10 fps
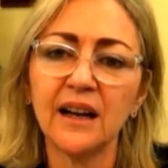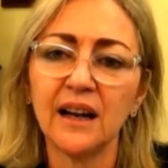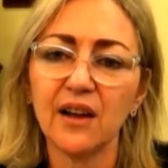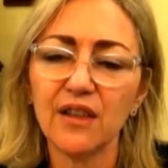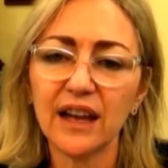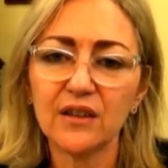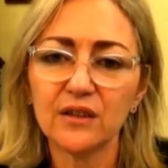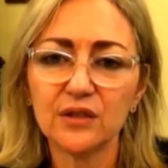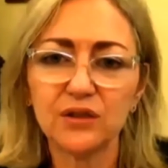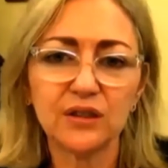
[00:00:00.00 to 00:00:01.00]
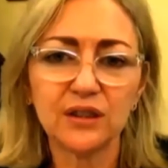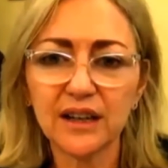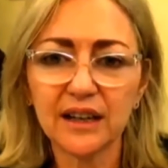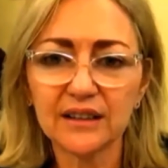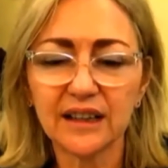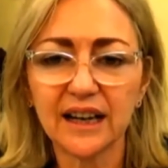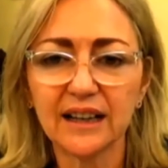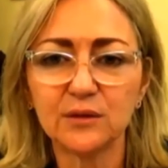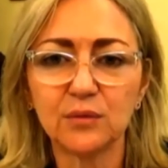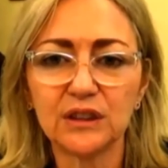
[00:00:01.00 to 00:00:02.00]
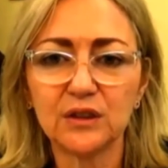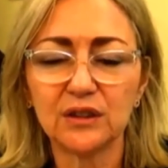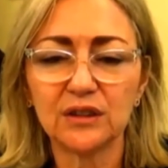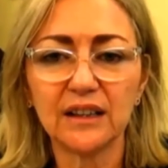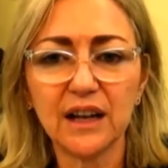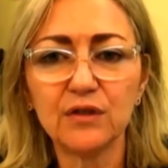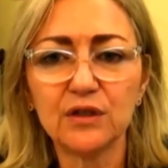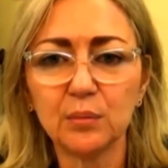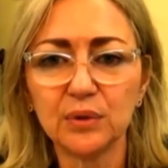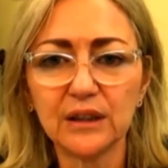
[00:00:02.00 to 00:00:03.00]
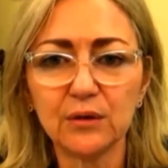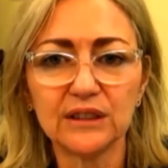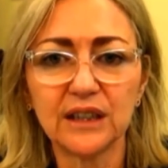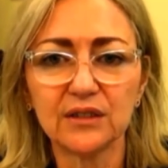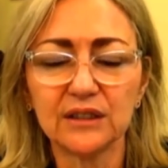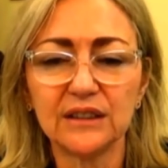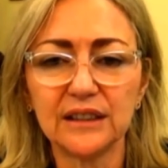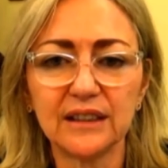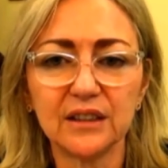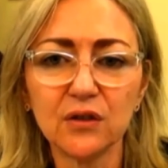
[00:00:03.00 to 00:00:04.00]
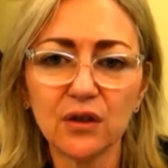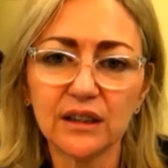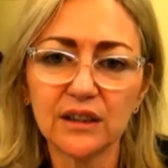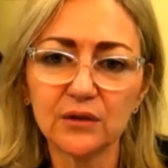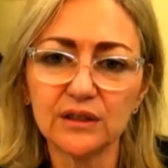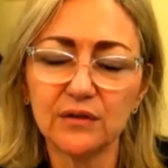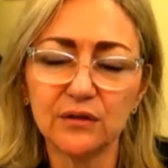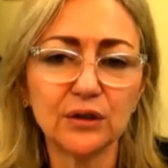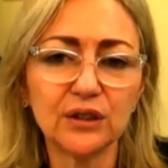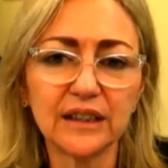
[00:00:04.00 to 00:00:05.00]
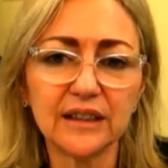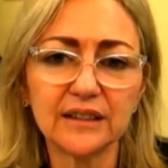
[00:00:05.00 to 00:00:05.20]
than to conduct a case which inevitably resulted in a not guilty verdict,